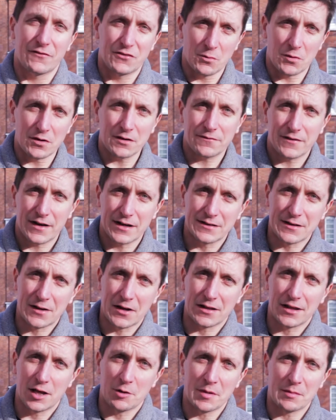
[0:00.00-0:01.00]
If you want to find
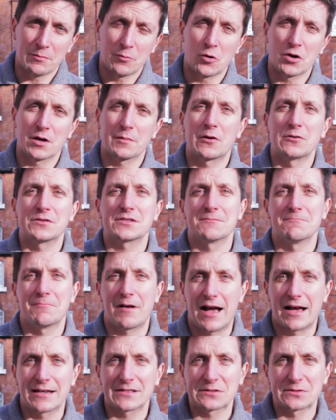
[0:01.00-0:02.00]
out a little bit more about St
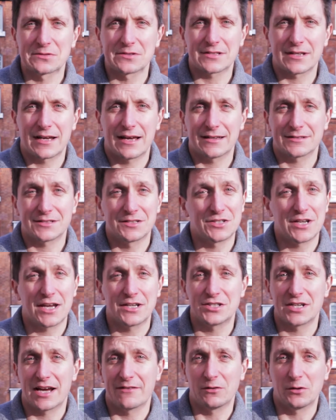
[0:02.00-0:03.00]
Basil's, uh, I
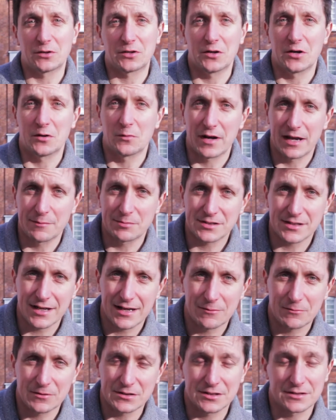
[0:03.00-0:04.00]
suggest you have a look at our
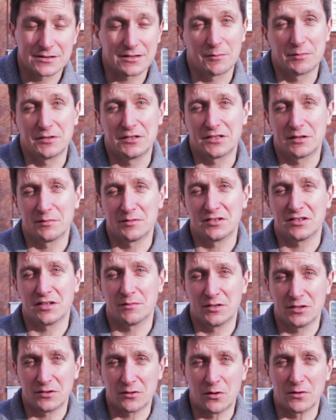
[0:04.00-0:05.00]
website, which is w w
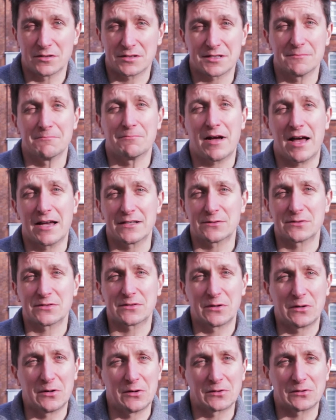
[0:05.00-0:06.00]
w dot st basils
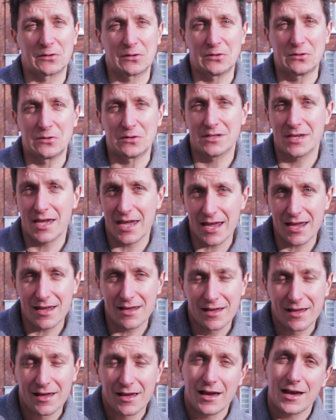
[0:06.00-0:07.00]
dot org dot u k.
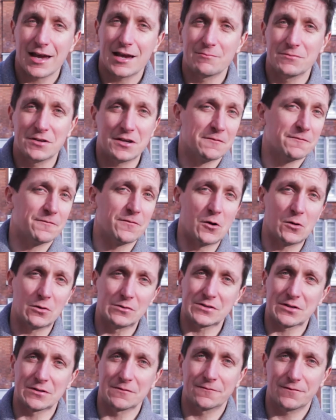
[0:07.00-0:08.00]
Um, you can
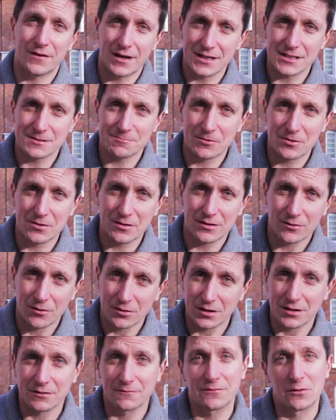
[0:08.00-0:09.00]
follow us on Facebook,
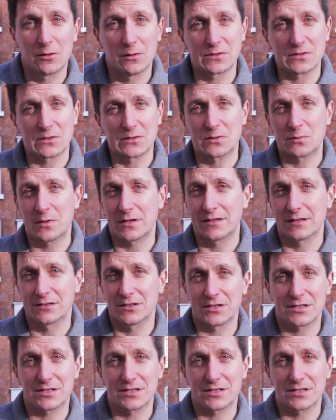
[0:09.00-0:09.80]
or you can follow us on Twitter.